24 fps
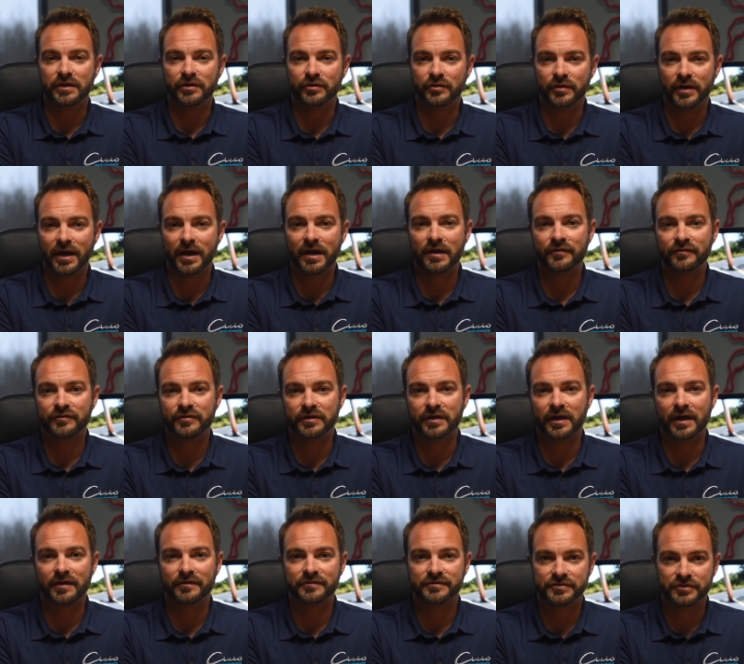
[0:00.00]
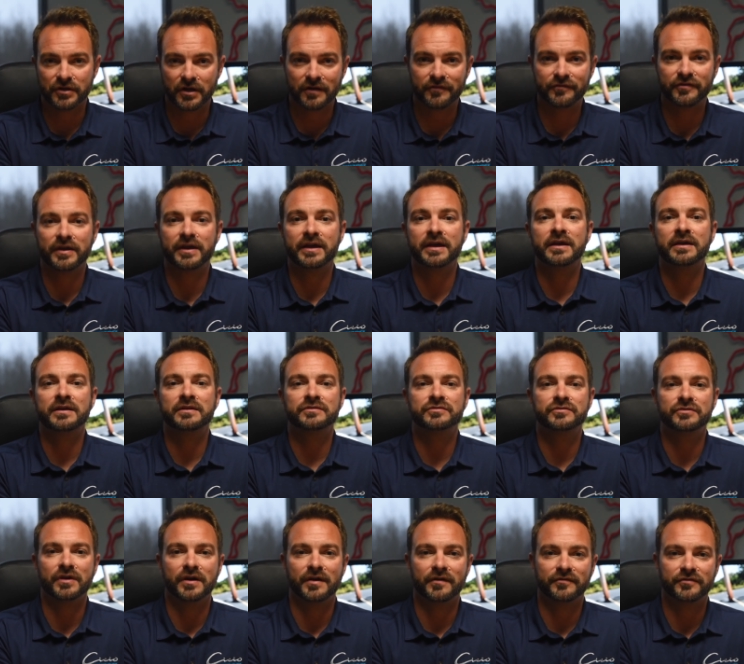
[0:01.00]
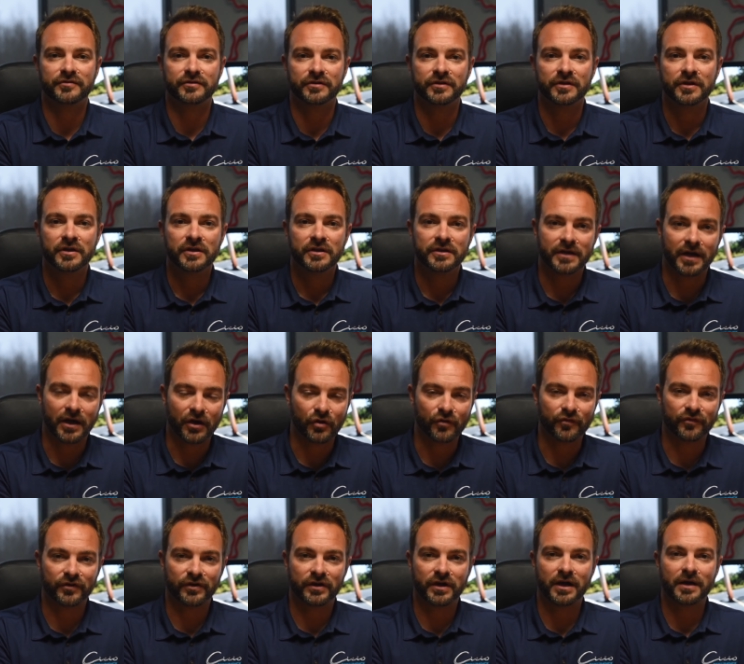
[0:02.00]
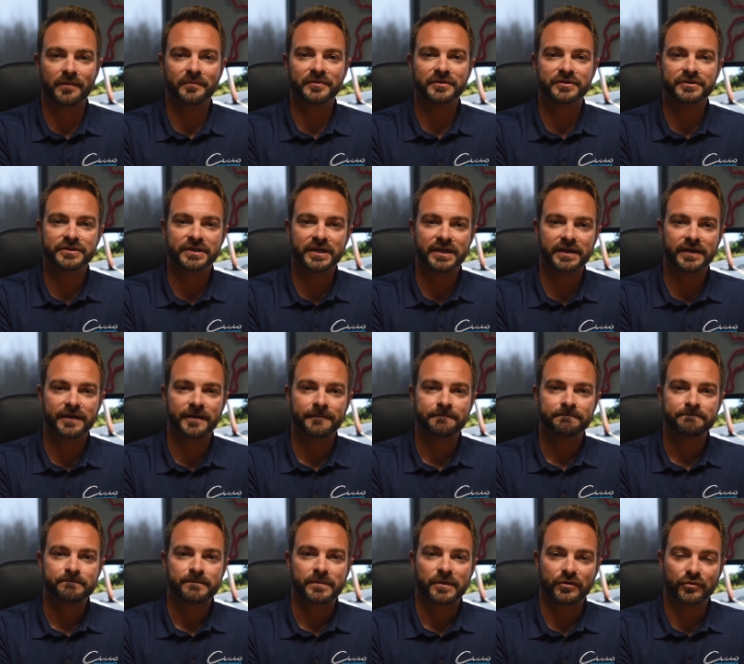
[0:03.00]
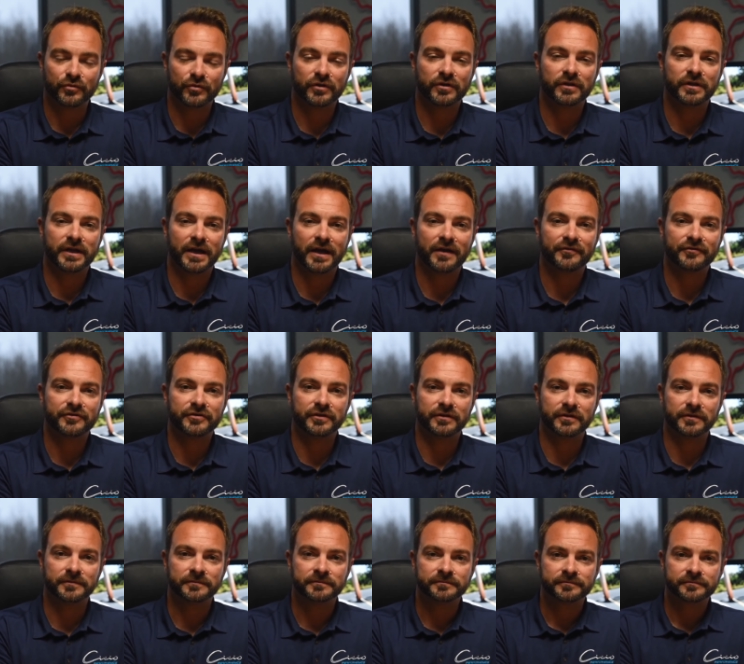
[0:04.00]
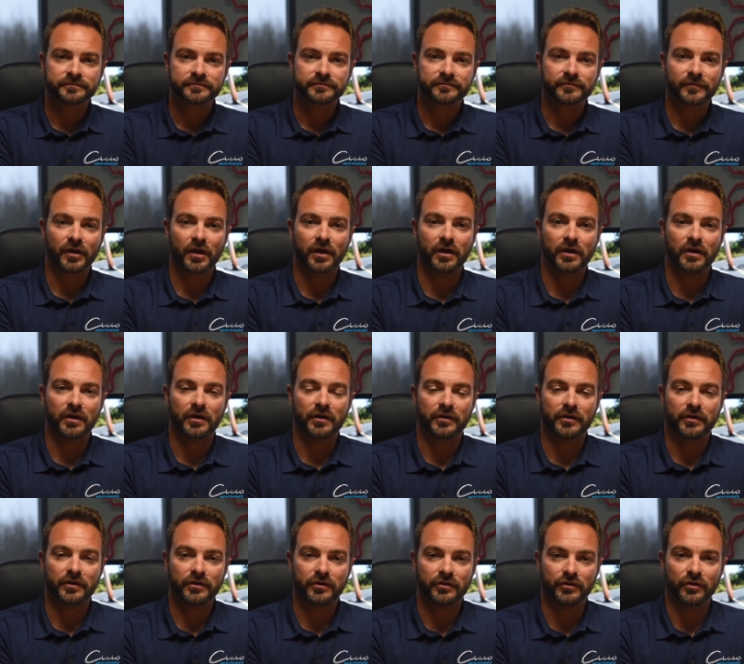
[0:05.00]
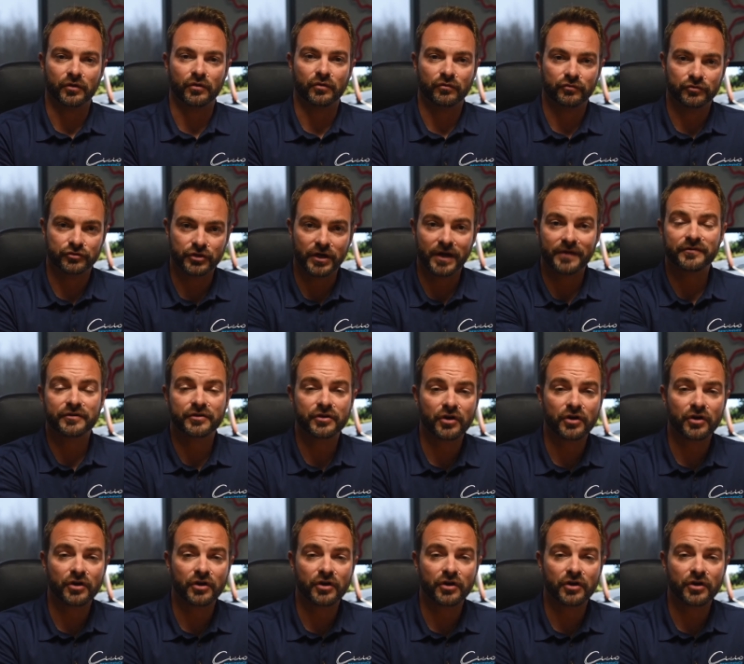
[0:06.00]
You have to have soft hands, you have to not overcompensate, you really have to you know, drive the